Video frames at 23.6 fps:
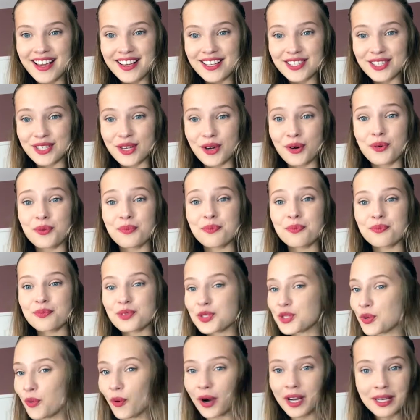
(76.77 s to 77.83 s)
So
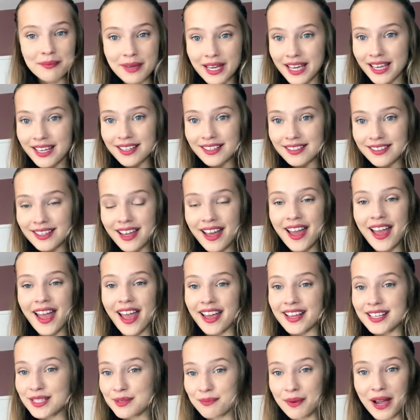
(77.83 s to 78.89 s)
join me
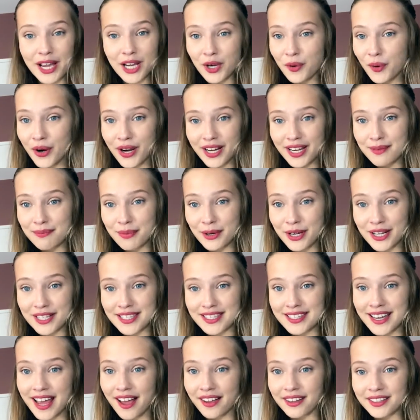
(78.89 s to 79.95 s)
and my quirky
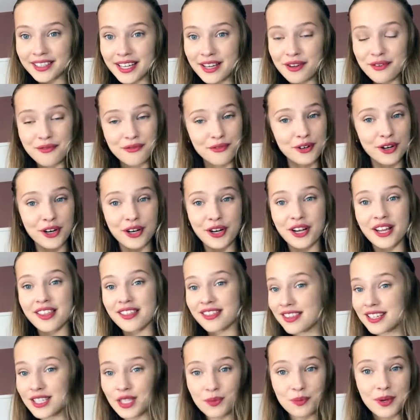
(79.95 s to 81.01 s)
personality for
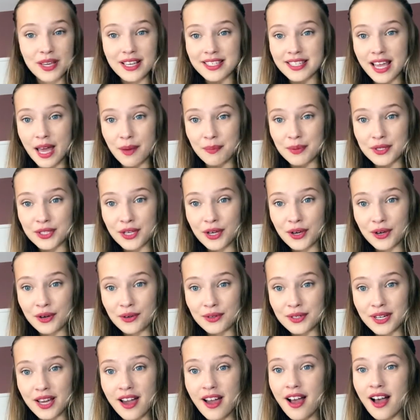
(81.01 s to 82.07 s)
this week's
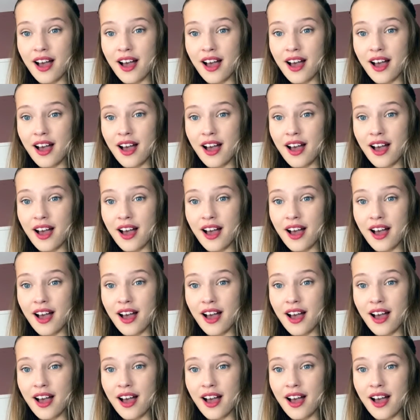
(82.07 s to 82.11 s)
episode